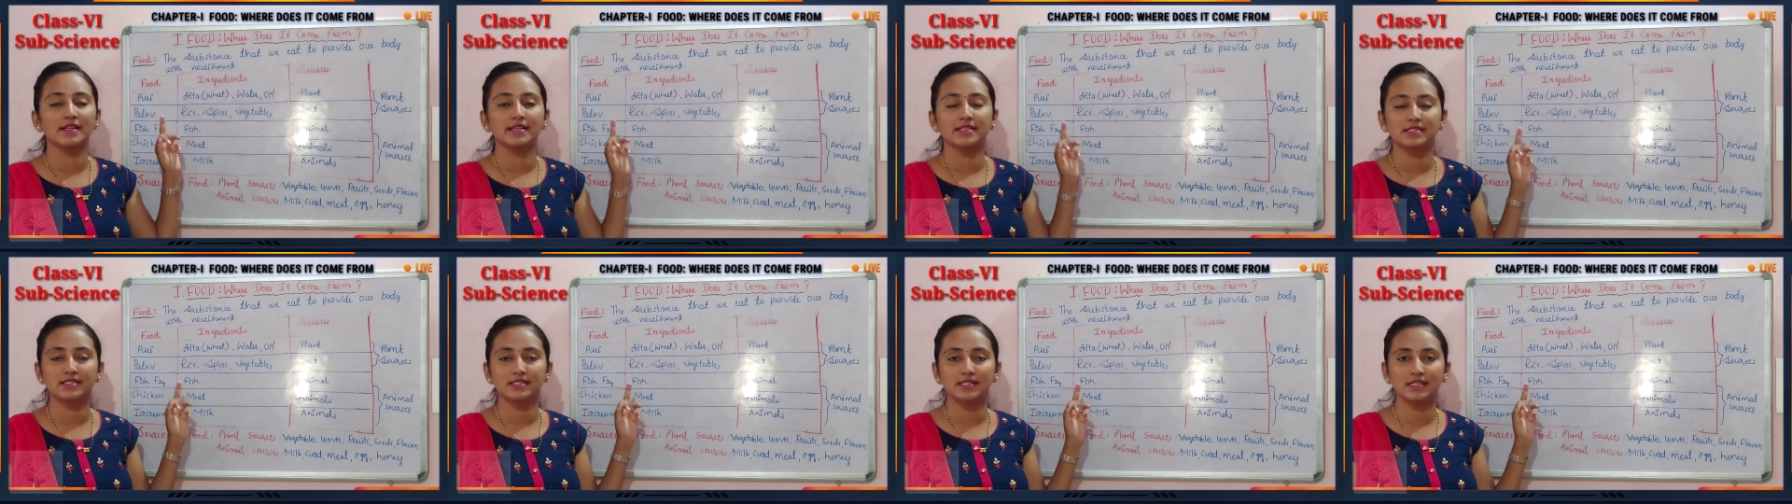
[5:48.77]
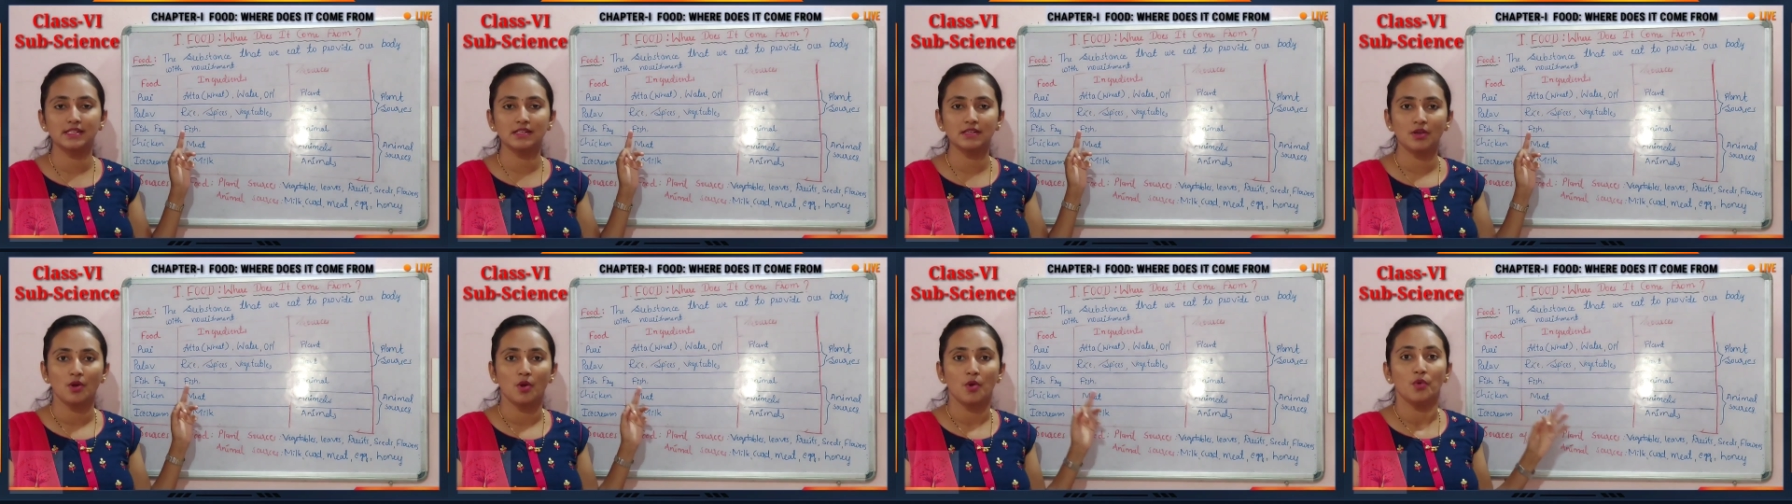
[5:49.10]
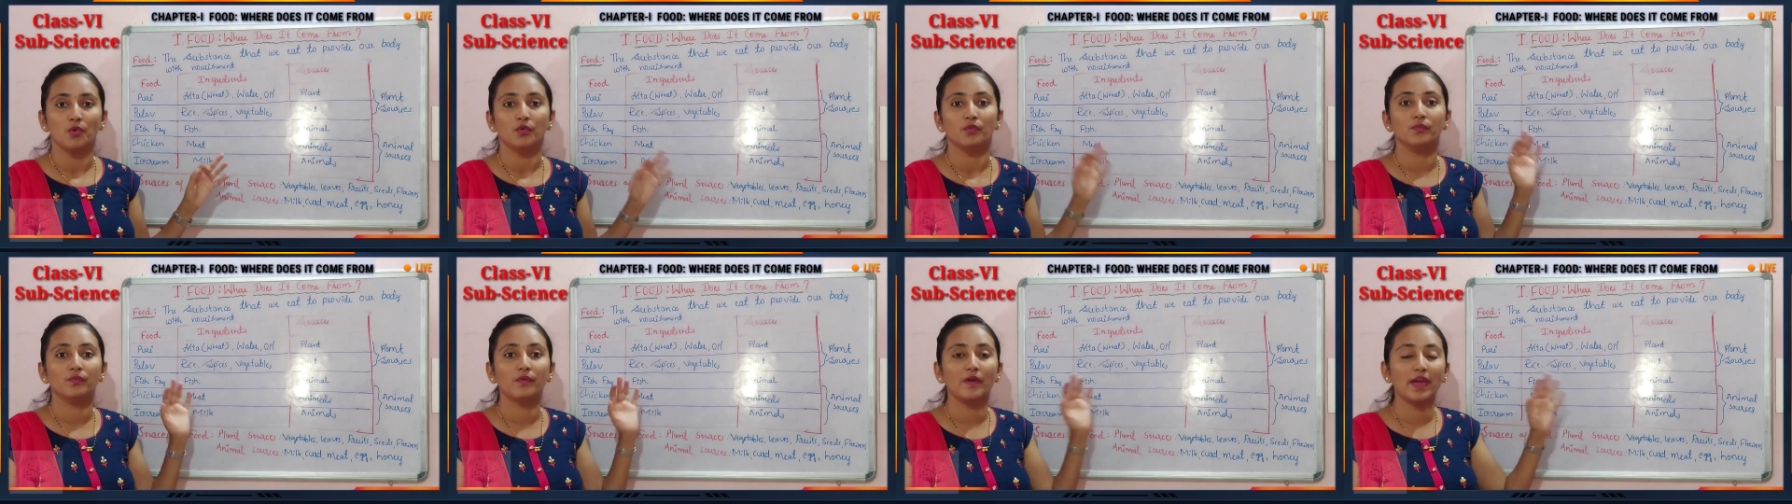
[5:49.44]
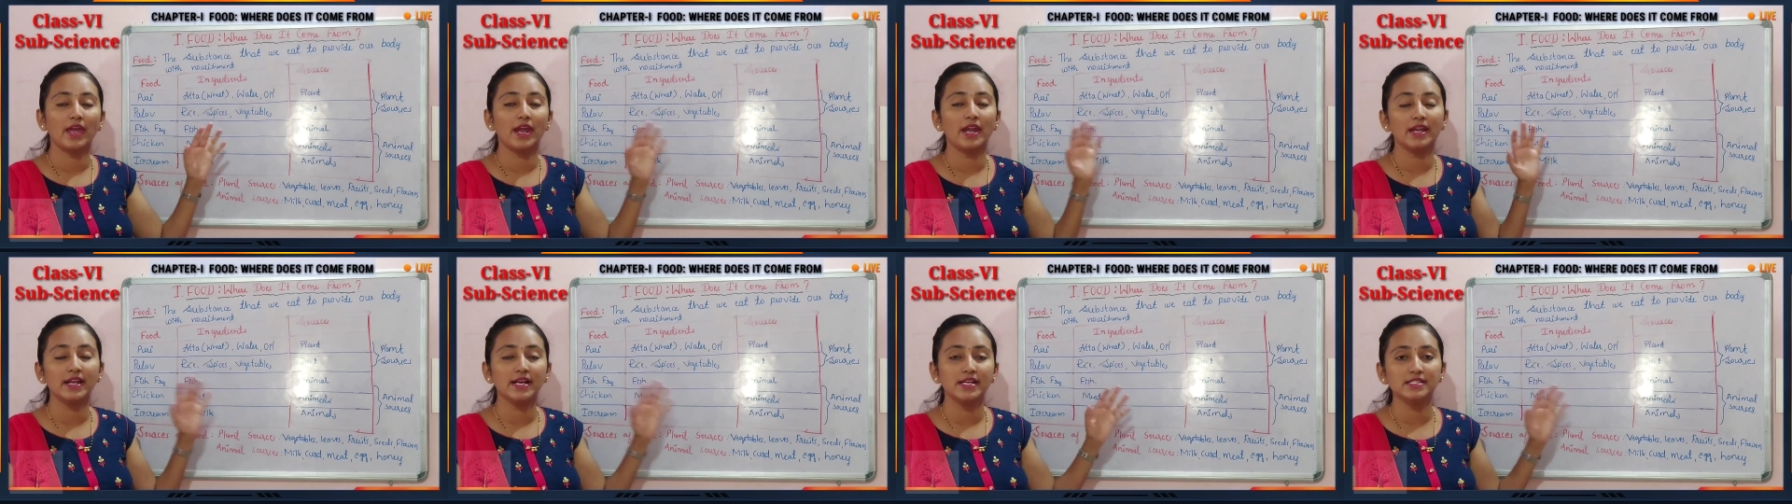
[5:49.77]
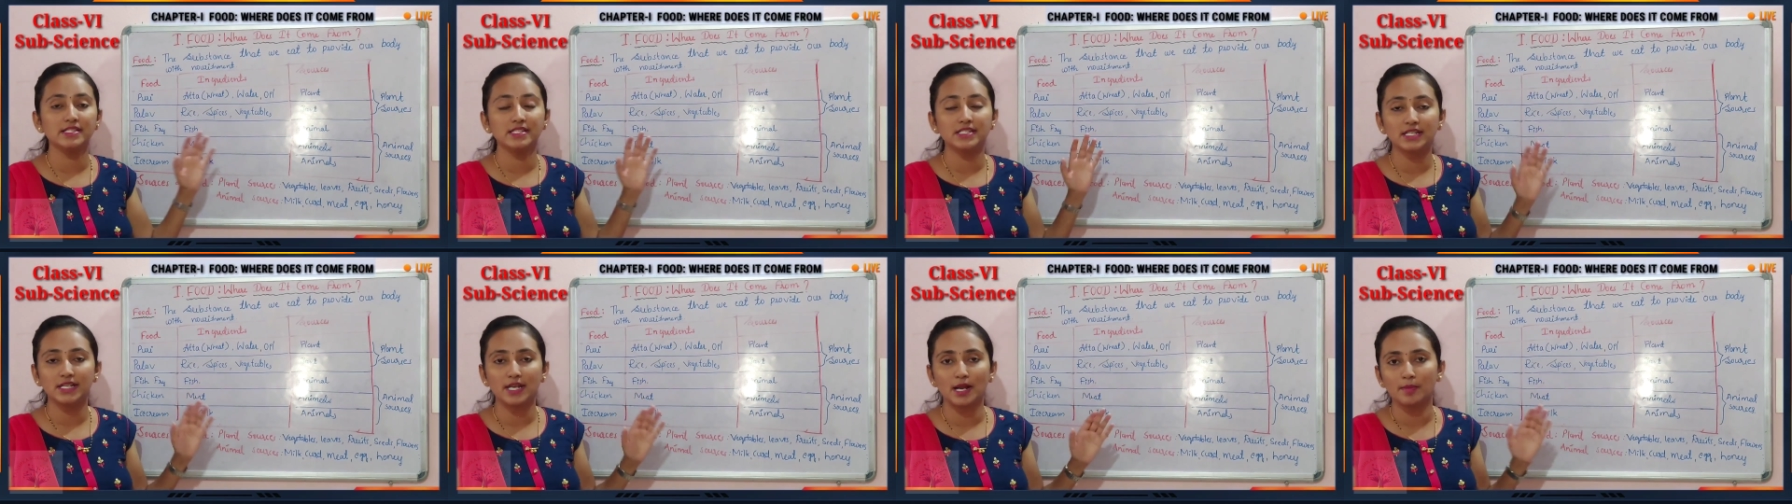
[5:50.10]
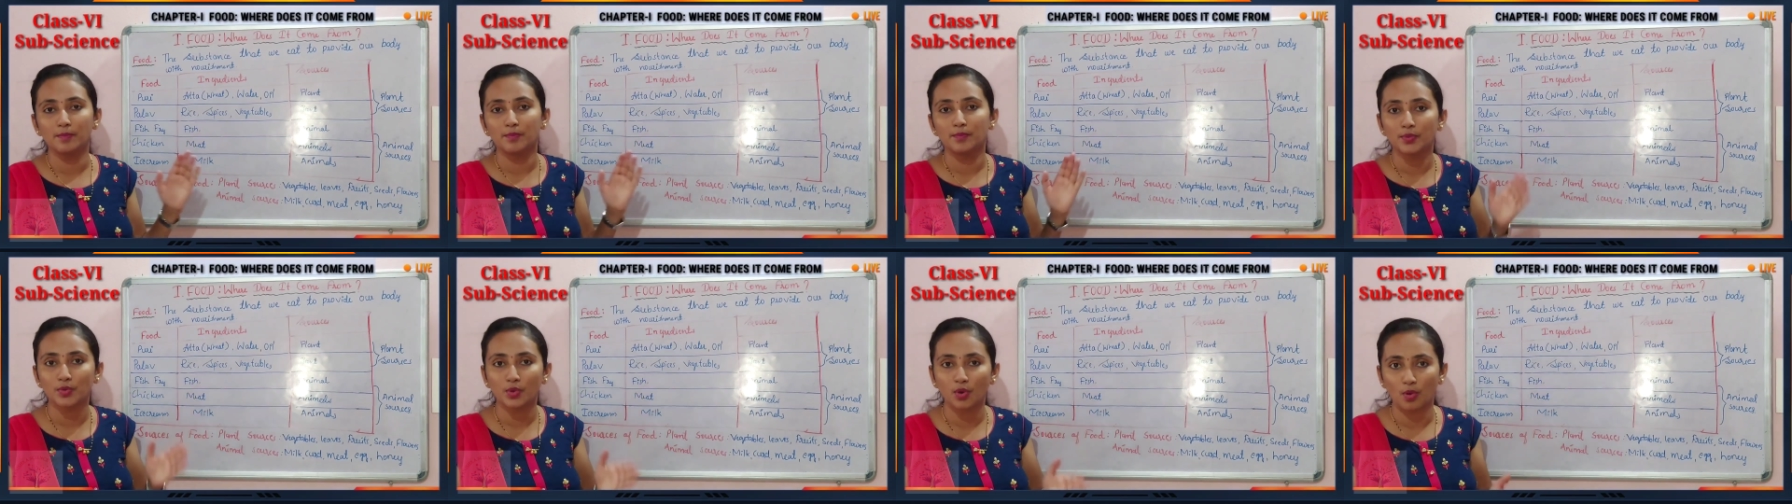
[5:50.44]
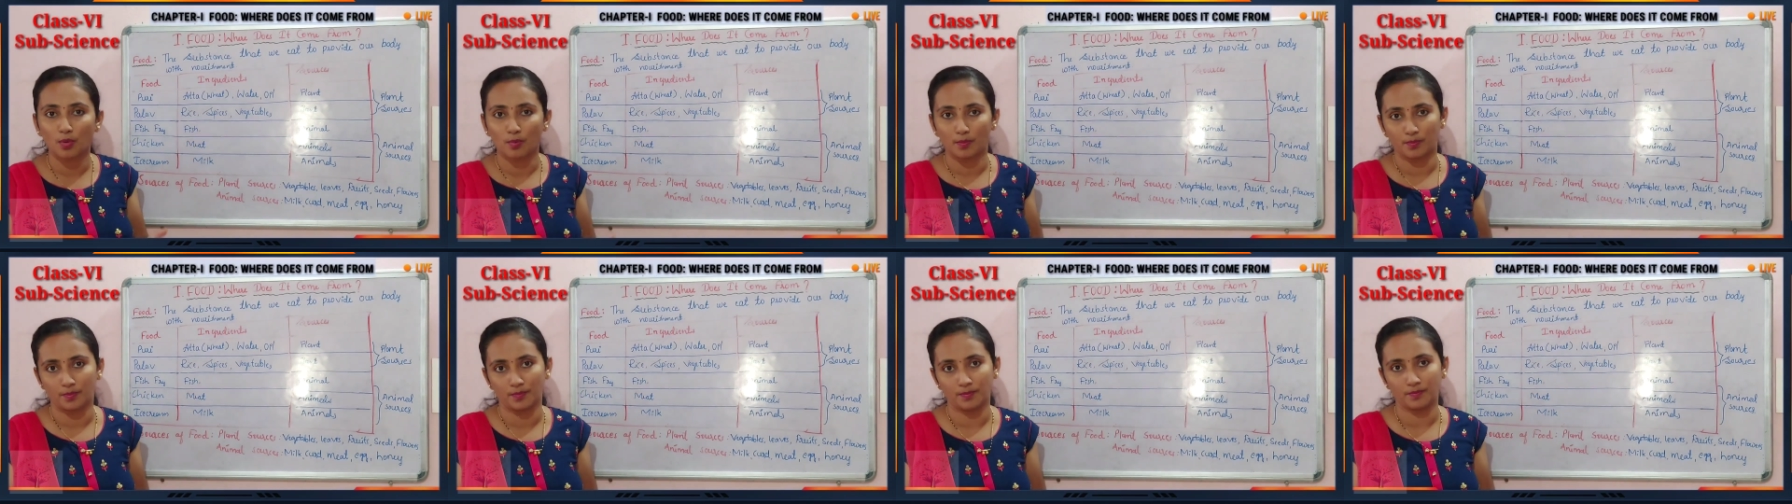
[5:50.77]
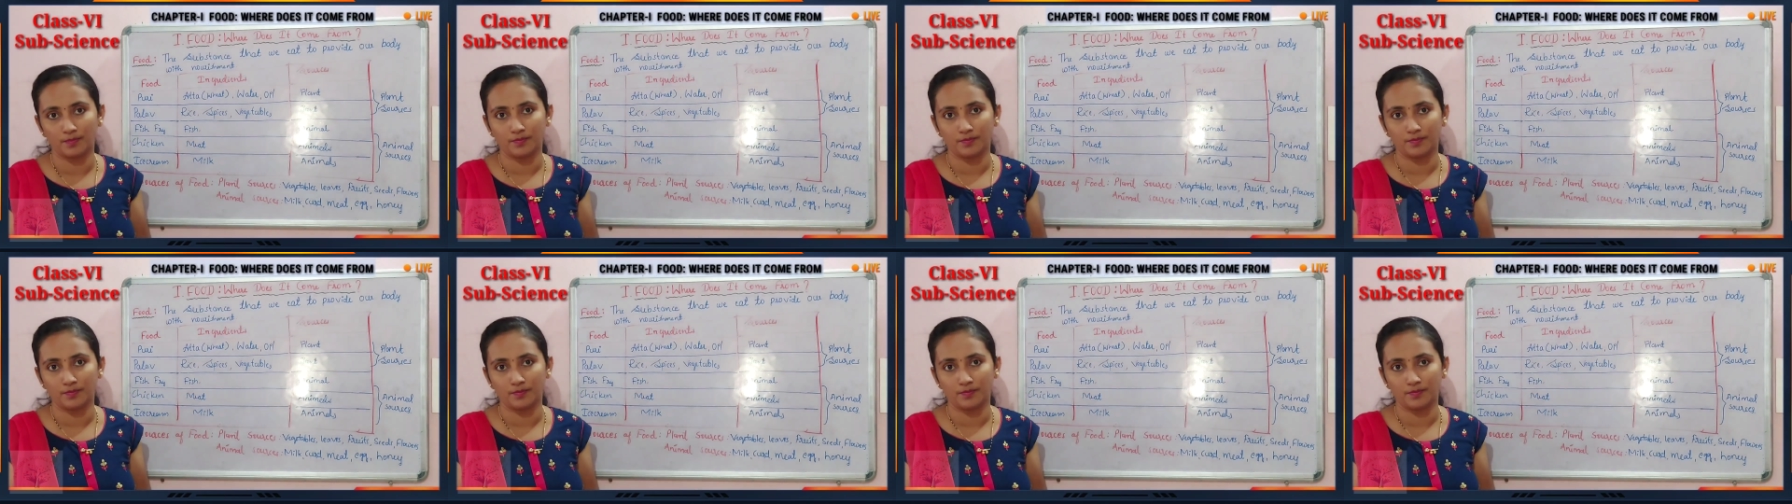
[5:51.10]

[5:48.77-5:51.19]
lesson? Where does it come from?